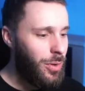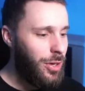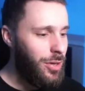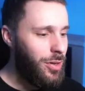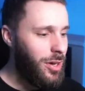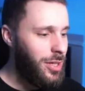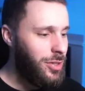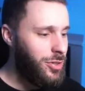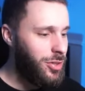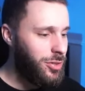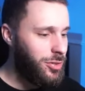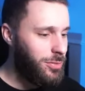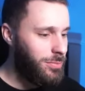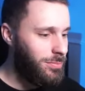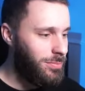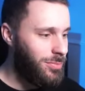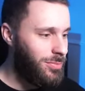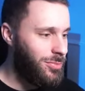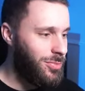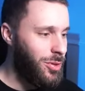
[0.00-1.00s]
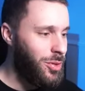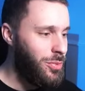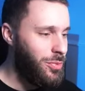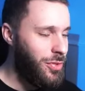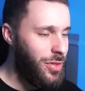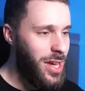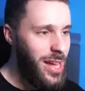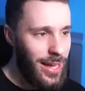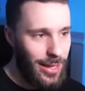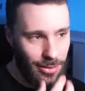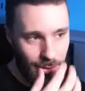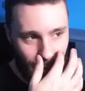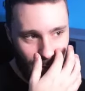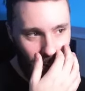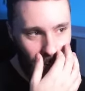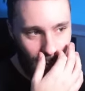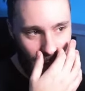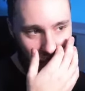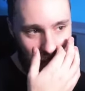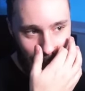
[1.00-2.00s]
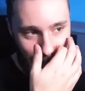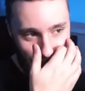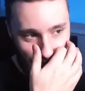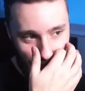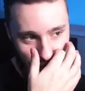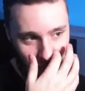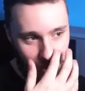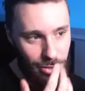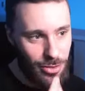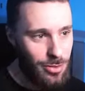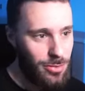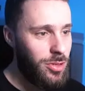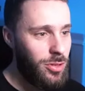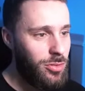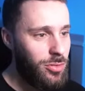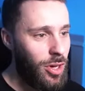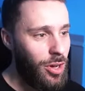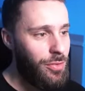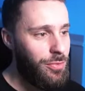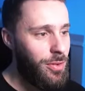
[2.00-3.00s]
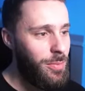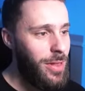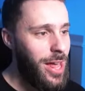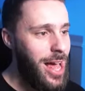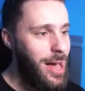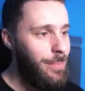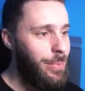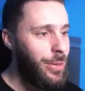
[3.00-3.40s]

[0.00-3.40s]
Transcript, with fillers: why don't I just do this and just go from there,